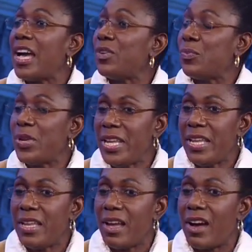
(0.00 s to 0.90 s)
And
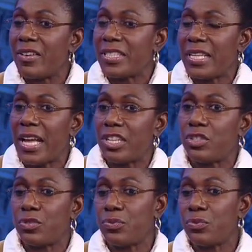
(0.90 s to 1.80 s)
we are
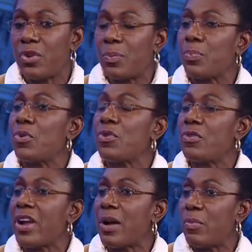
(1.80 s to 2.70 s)
attached through a
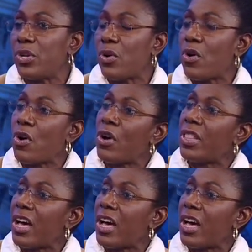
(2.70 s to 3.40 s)
program with all